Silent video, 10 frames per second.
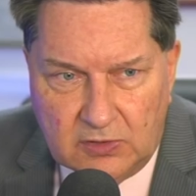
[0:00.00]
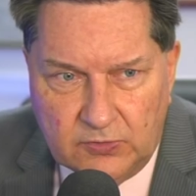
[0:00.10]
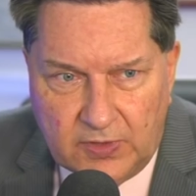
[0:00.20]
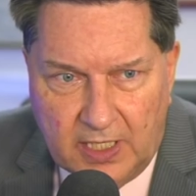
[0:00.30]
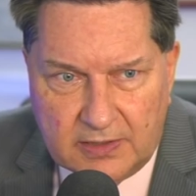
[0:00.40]

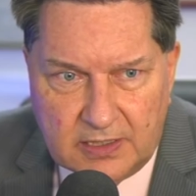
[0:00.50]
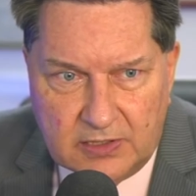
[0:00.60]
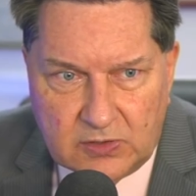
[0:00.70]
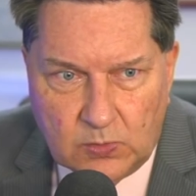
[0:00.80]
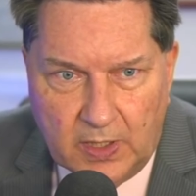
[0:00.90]

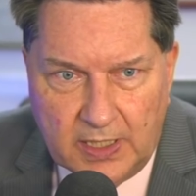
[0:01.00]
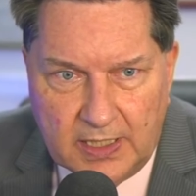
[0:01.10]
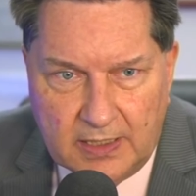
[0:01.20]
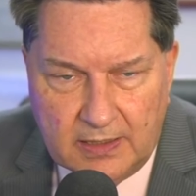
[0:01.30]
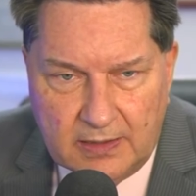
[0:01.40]

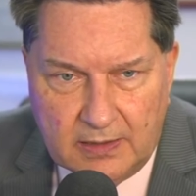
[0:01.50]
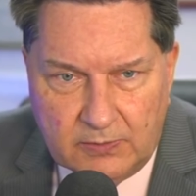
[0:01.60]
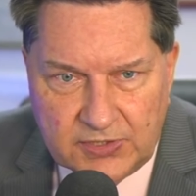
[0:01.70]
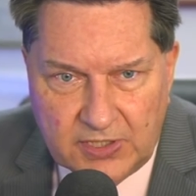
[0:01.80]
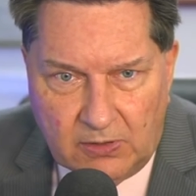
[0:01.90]
2020, the
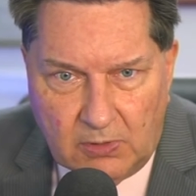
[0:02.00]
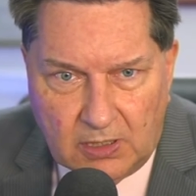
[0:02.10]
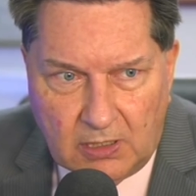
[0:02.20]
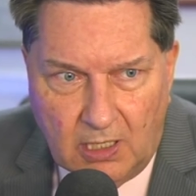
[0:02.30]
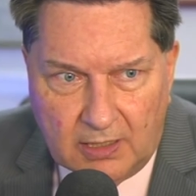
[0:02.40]

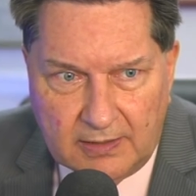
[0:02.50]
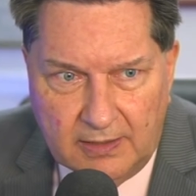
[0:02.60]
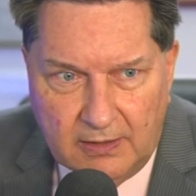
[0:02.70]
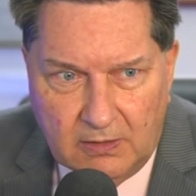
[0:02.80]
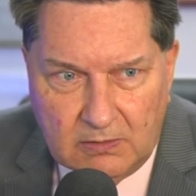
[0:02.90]
Regeneron
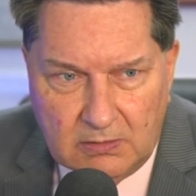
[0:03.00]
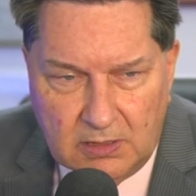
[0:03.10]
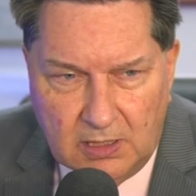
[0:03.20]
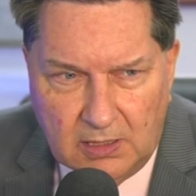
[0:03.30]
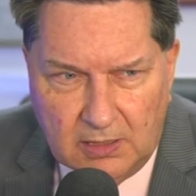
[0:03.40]
cocktail,
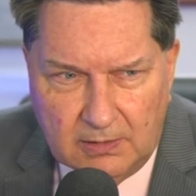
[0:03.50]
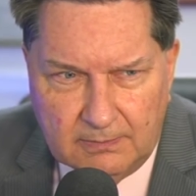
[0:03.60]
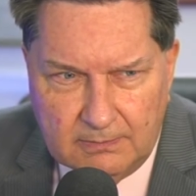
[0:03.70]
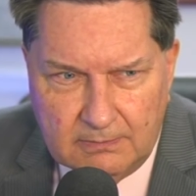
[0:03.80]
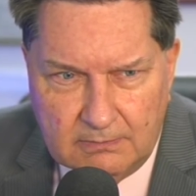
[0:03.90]

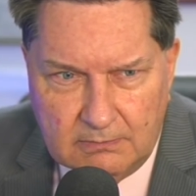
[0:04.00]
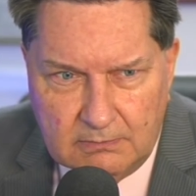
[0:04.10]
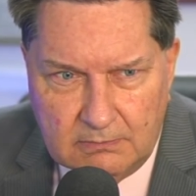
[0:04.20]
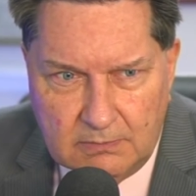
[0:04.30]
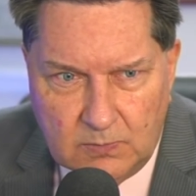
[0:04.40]
um,
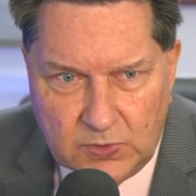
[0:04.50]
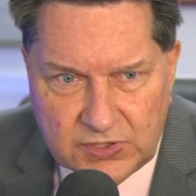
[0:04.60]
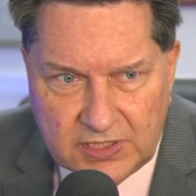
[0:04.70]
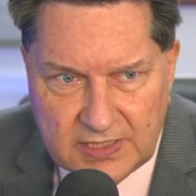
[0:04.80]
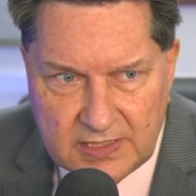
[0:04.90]

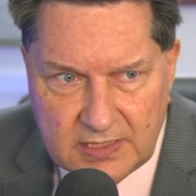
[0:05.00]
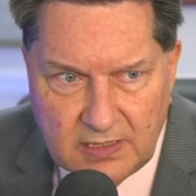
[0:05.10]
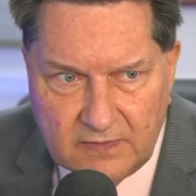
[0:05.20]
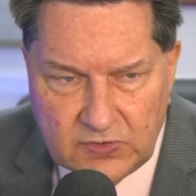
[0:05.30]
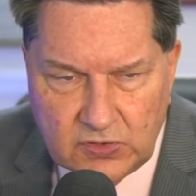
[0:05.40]
which
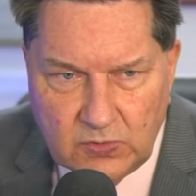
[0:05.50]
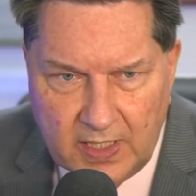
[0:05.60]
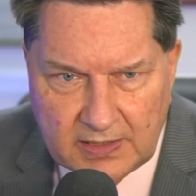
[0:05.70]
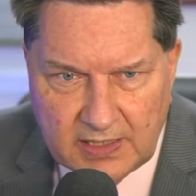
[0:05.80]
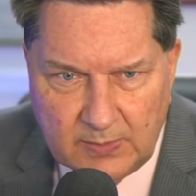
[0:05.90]
consisted of two
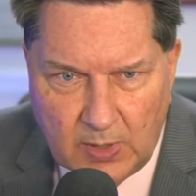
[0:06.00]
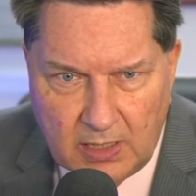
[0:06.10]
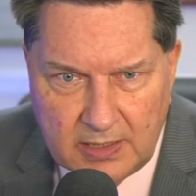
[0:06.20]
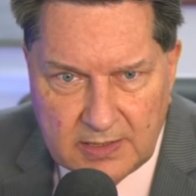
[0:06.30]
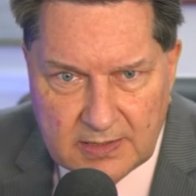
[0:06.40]

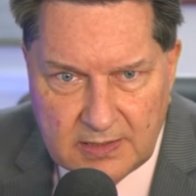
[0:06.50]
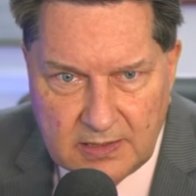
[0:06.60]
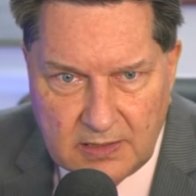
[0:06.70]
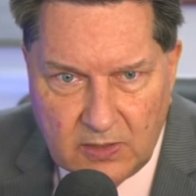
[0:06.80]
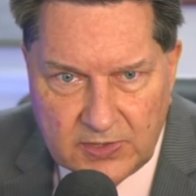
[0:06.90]
antibodies
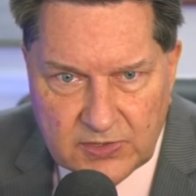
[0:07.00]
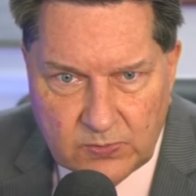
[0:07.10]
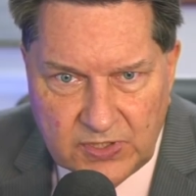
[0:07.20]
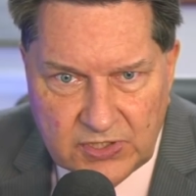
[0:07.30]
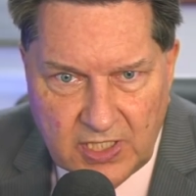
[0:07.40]
known as
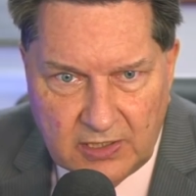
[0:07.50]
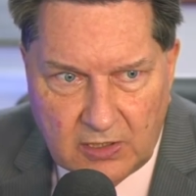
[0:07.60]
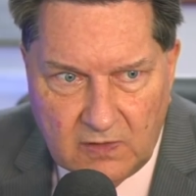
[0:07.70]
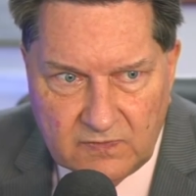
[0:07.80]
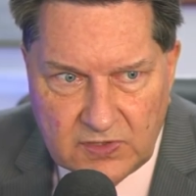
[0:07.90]

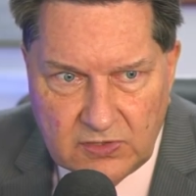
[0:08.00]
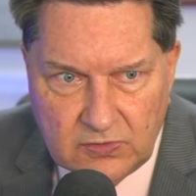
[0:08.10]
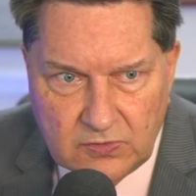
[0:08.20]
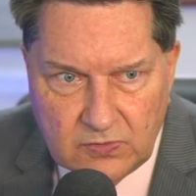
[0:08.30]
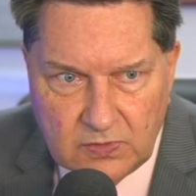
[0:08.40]

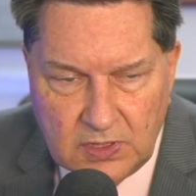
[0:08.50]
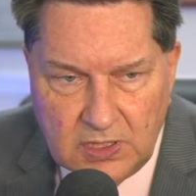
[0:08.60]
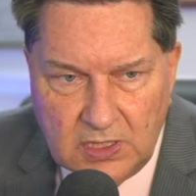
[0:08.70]
RegenCov2,